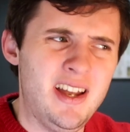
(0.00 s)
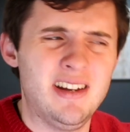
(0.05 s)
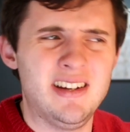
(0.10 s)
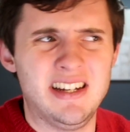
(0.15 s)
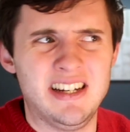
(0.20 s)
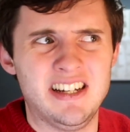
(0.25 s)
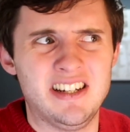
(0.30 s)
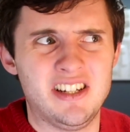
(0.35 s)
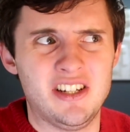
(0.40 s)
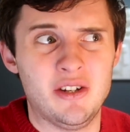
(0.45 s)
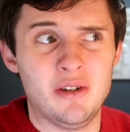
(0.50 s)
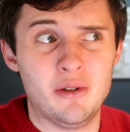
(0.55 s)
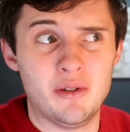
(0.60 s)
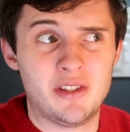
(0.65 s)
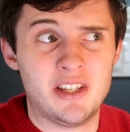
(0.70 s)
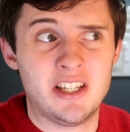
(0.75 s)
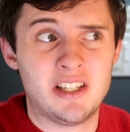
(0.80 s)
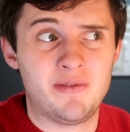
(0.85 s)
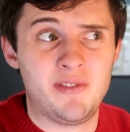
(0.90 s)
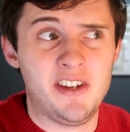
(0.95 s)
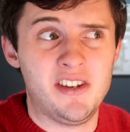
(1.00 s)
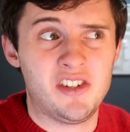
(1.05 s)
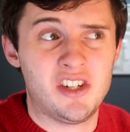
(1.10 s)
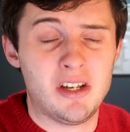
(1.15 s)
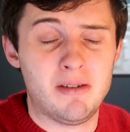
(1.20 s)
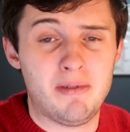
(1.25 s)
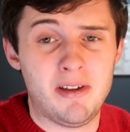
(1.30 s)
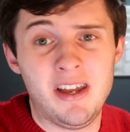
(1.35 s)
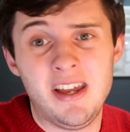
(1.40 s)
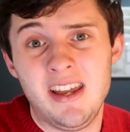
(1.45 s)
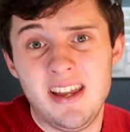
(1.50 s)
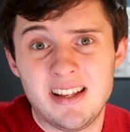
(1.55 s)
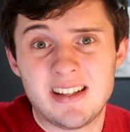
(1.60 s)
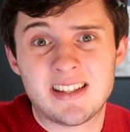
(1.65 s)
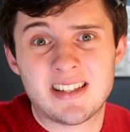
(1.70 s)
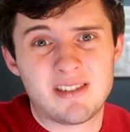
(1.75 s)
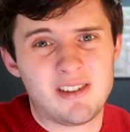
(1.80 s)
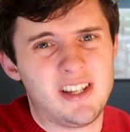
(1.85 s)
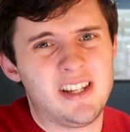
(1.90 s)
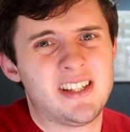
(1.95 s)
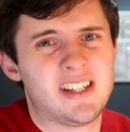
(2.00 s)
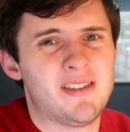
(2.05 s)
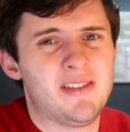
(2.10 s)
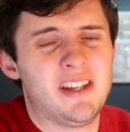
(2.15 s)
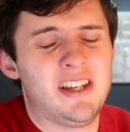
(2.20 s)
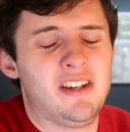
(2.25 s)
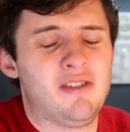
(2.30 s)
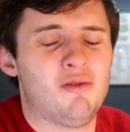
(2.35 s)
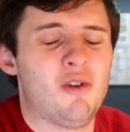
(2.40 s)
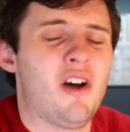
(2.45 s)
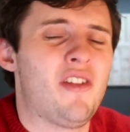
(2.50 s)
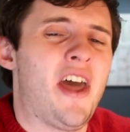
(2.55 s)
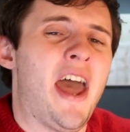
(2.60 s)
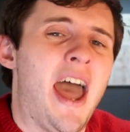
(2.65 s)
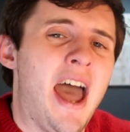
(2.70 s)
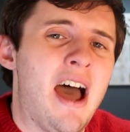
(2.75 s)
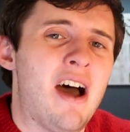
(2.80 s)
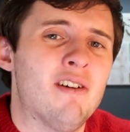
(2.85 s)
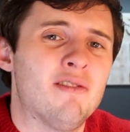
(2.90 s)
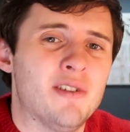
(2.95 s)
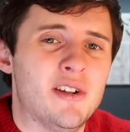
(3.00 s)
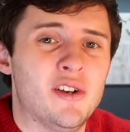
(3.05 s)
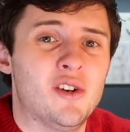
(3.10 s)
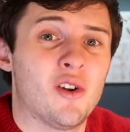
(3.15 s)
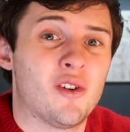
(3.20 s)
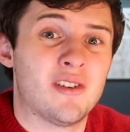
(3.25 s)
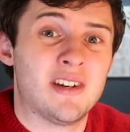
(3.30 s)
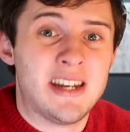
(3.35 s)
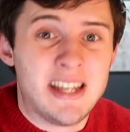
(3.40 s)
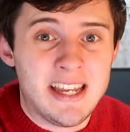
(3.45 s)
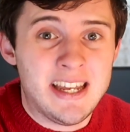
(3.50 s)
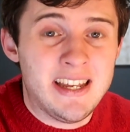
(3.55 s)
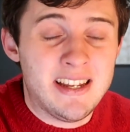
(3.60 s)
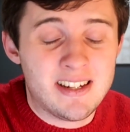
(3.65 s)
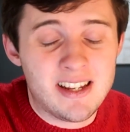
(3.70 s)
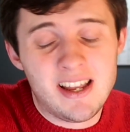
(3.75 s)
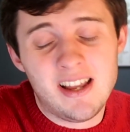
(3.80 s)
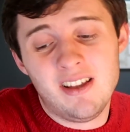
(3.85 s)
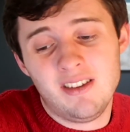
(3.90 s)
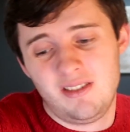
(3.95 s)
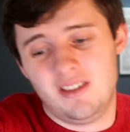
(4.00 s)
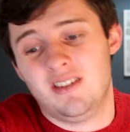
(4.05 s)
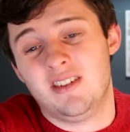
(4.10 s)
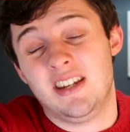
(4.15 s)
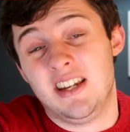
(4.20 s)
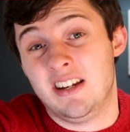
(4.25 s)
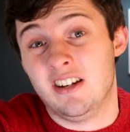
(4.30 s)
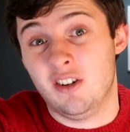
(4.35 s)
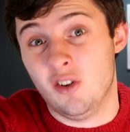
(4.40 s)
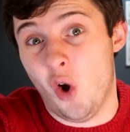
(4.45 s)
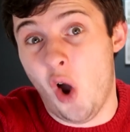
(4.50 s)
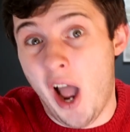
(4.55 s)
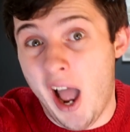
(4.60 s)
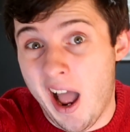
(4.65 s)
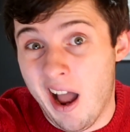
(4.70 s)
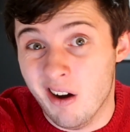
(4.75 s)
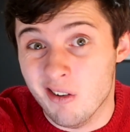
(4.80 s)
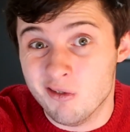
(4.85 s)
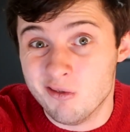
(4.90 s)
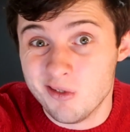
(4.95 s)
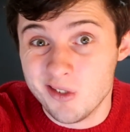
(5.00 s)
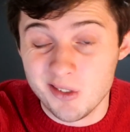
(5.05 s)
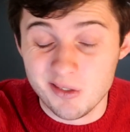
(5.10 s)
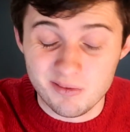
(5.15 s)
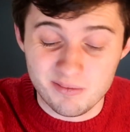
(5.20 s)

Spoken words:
needing to use this feature, but hey, it's something you'd rather have and not need than need and not have.